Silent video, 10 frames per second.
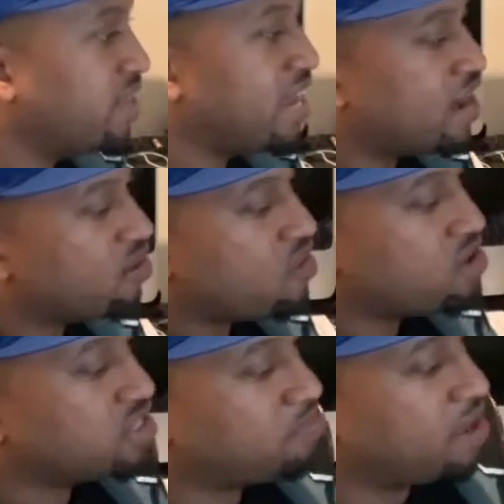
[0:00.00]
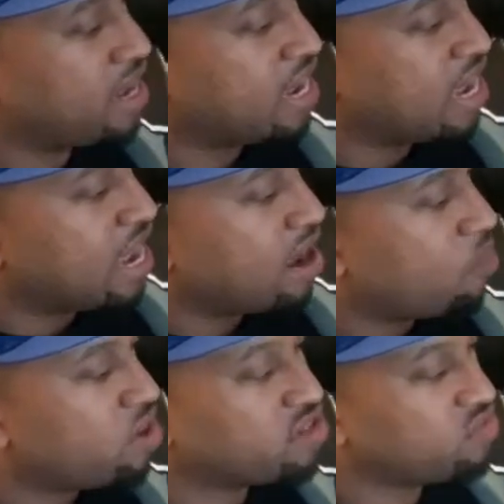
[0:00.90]
categories, but
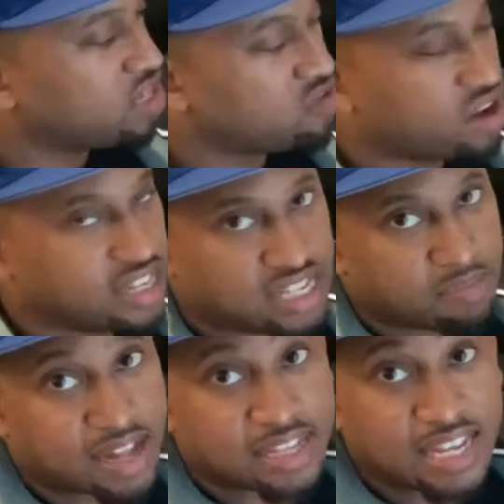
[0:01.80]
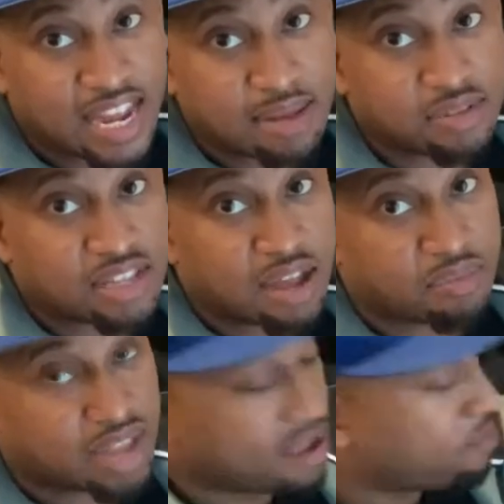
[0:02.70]
wasn't really crazy about the games
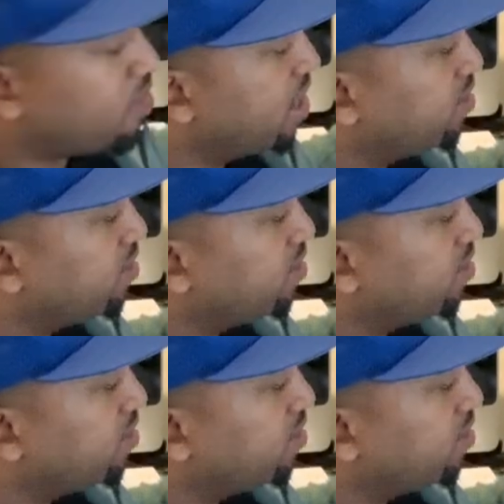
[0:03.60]
that came on here.